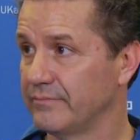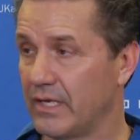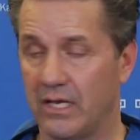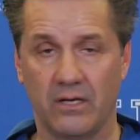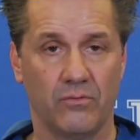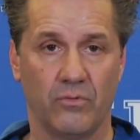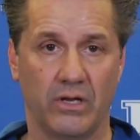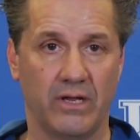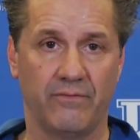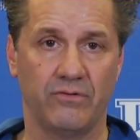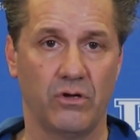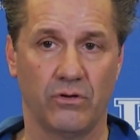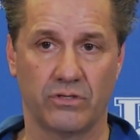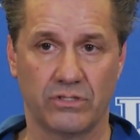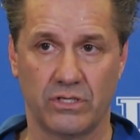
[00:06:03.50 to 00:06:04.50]
And we have
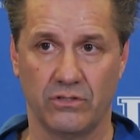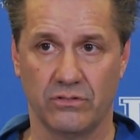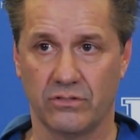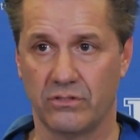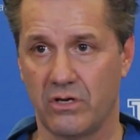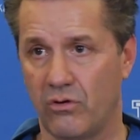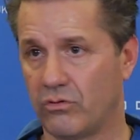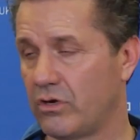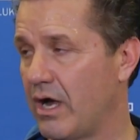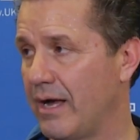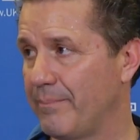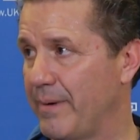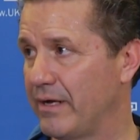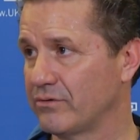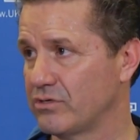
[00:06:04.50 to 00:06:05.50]
no excuses. No
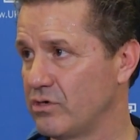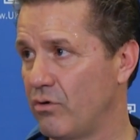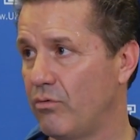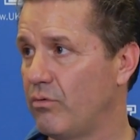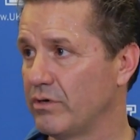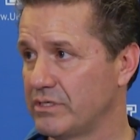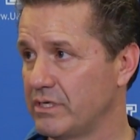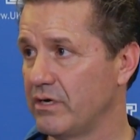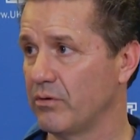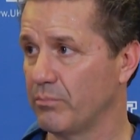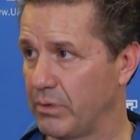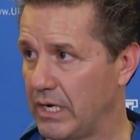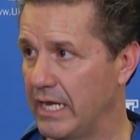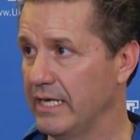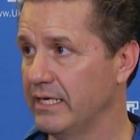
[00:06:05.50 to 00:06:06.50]
cop-outs. No one wants to hear
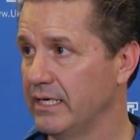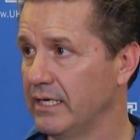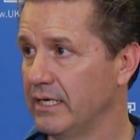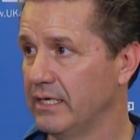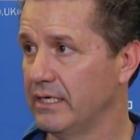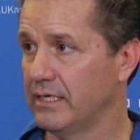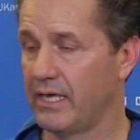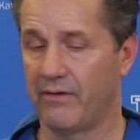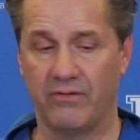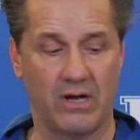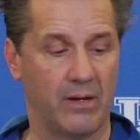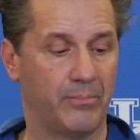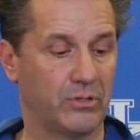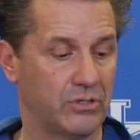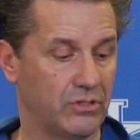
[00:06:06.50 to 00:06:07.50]
play. You have an
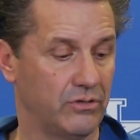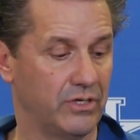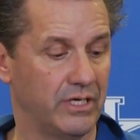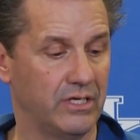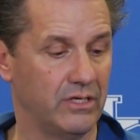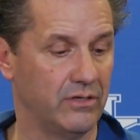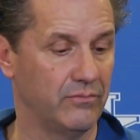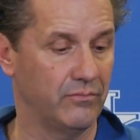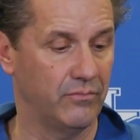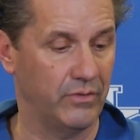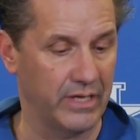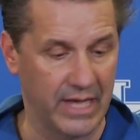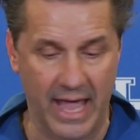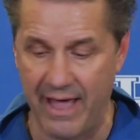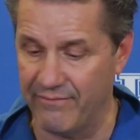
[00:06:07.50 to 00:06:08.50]
opportunity.
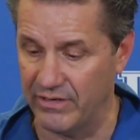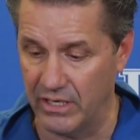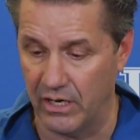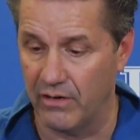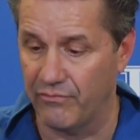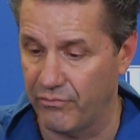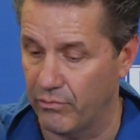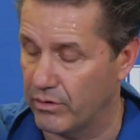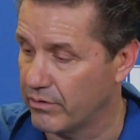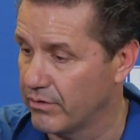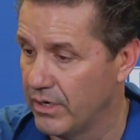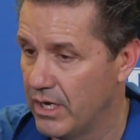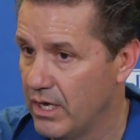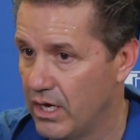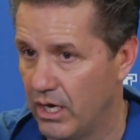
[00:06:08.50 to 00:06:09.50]
We have enough. We're
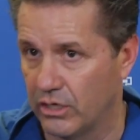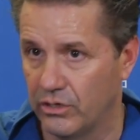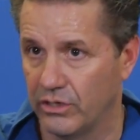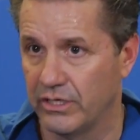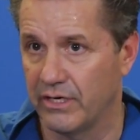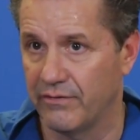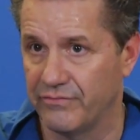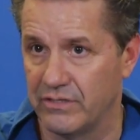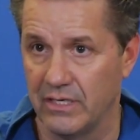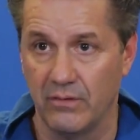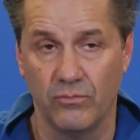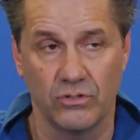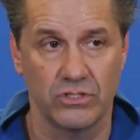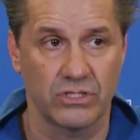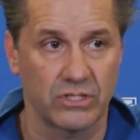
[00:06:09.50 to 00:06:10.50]
a good enough
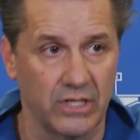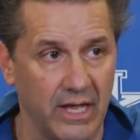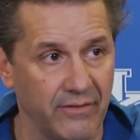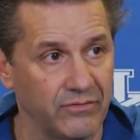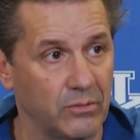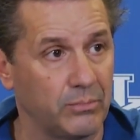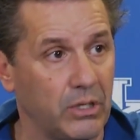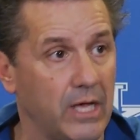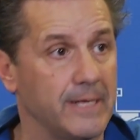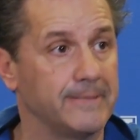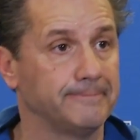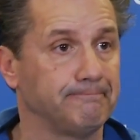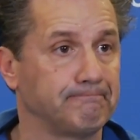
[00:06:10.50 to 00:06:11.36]
team. We're just going to have to play.